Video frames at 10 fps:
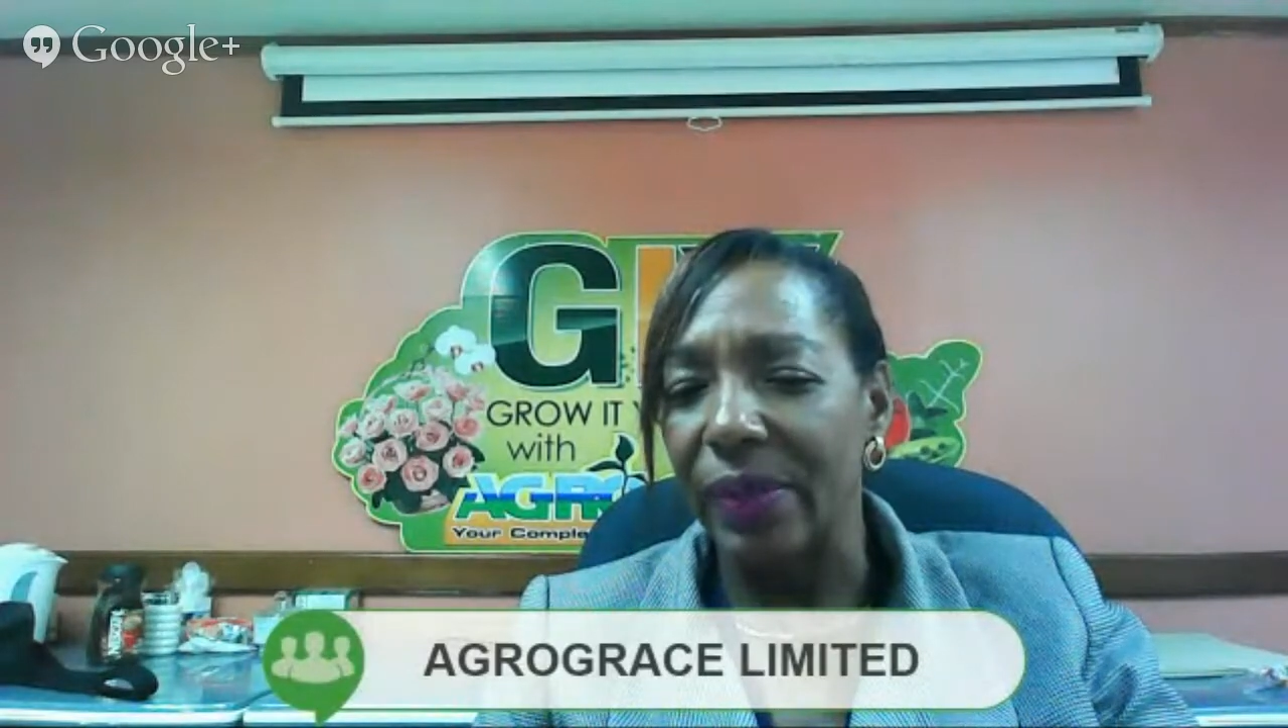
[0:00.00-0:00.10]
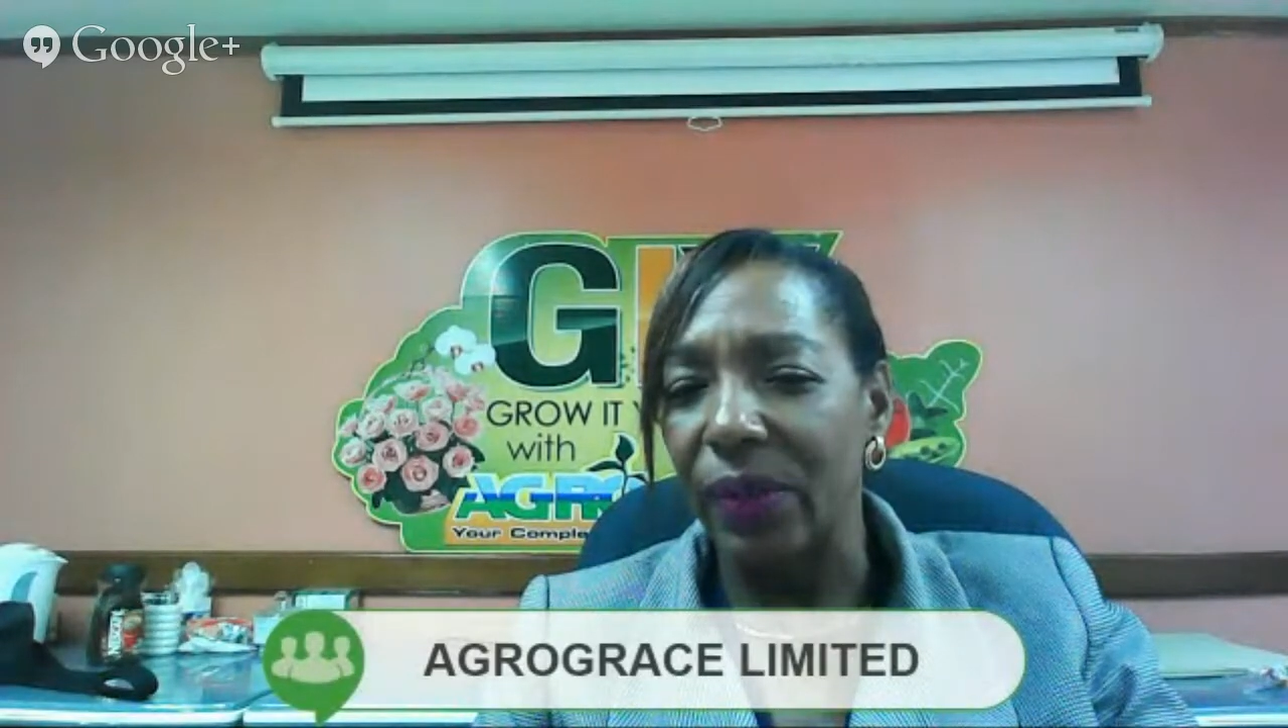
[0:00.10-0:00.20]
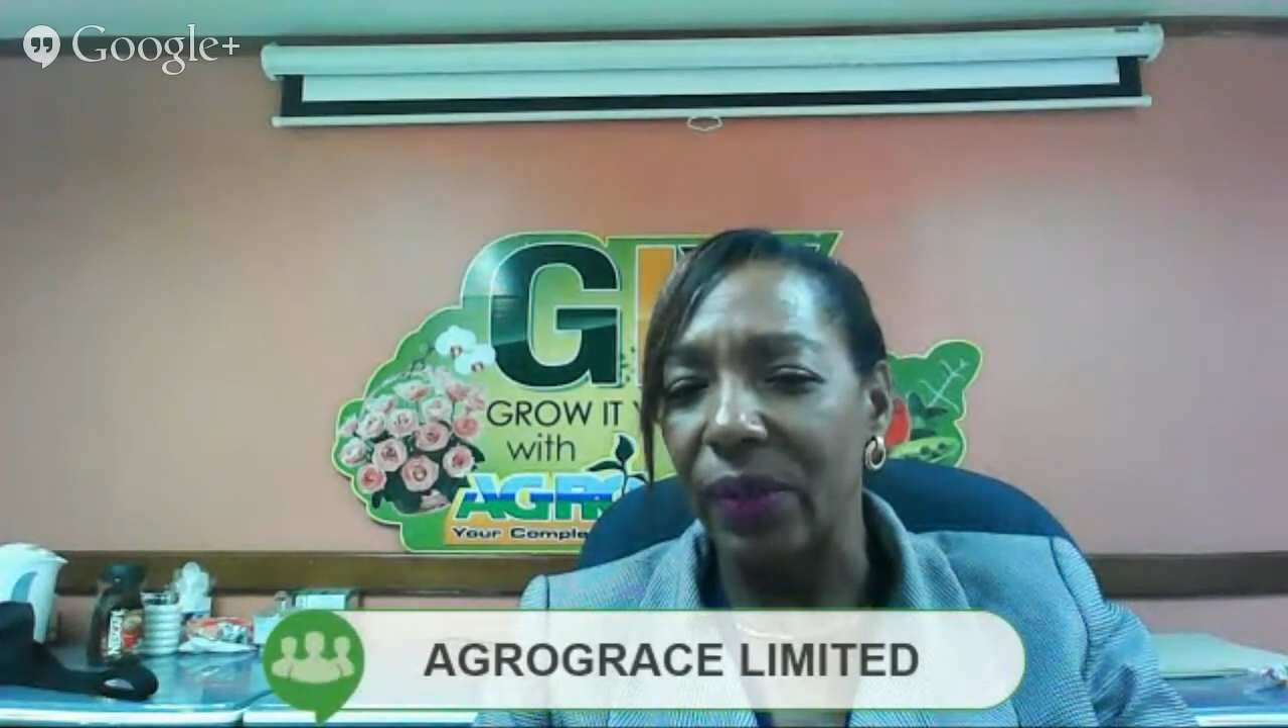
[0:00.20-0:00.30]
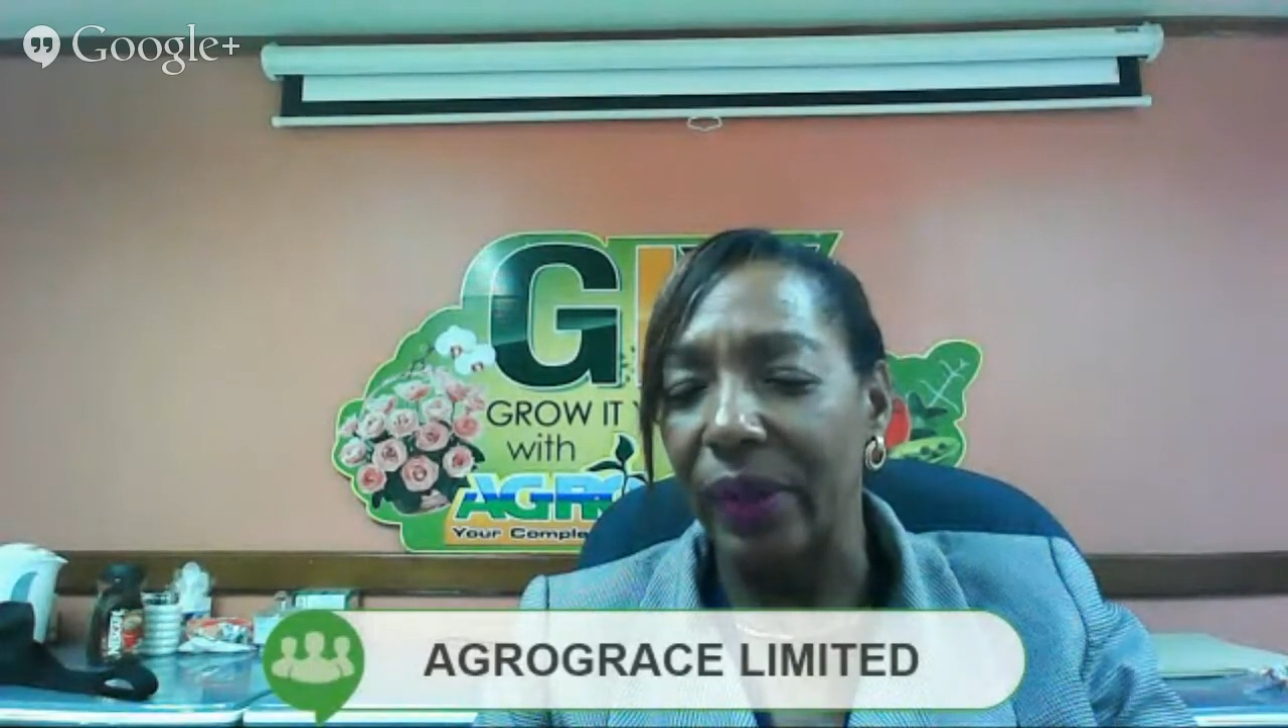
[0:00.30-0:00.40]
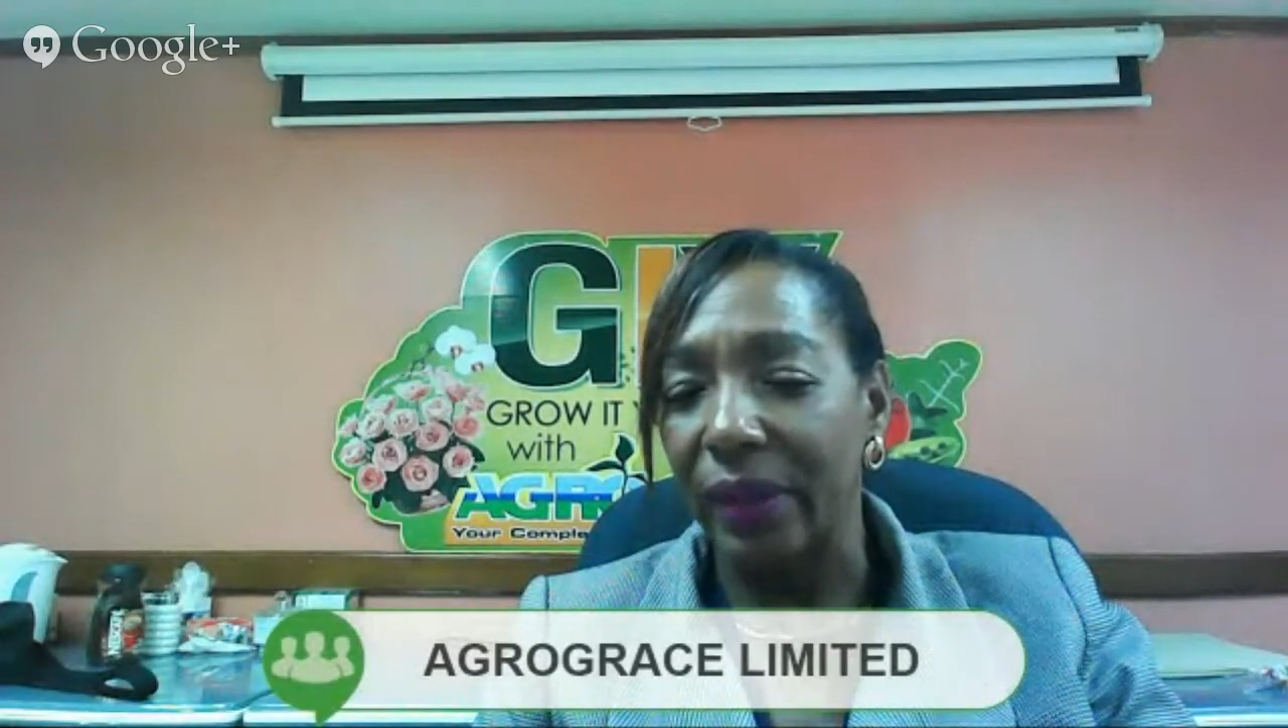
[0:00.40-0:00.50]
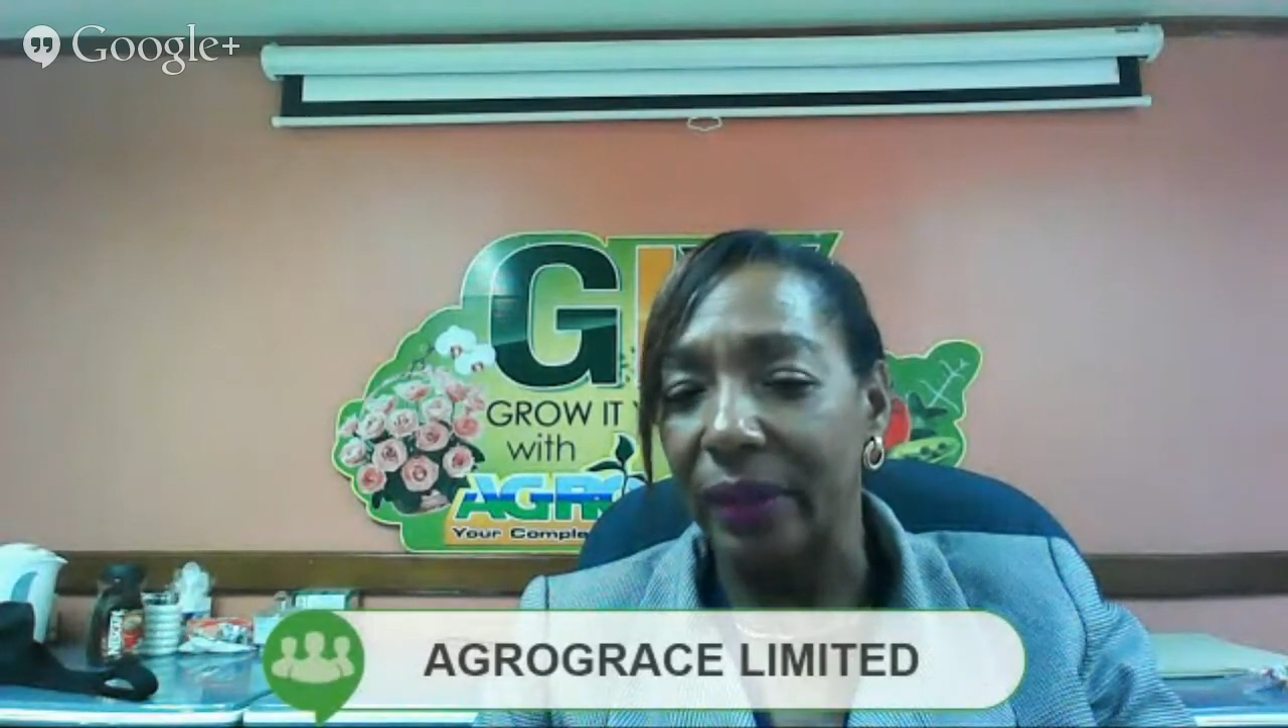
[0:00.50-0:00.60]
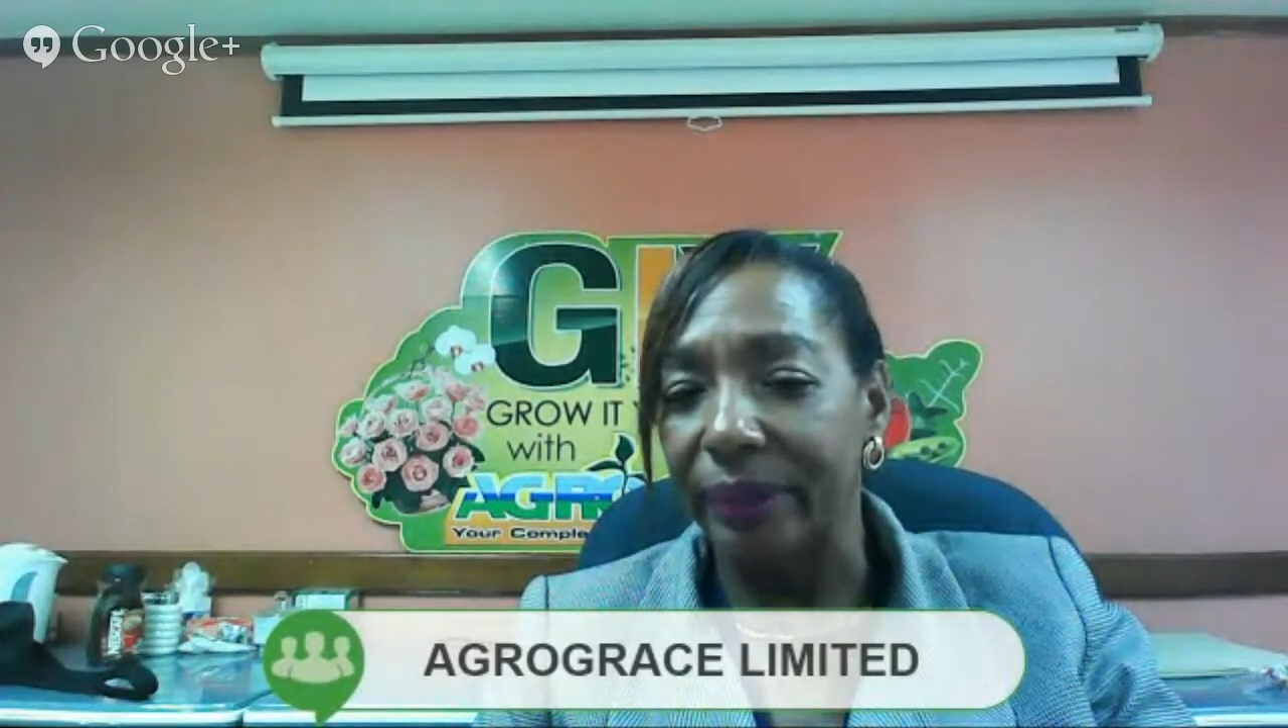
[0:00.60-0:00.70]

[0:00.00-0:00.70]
orchids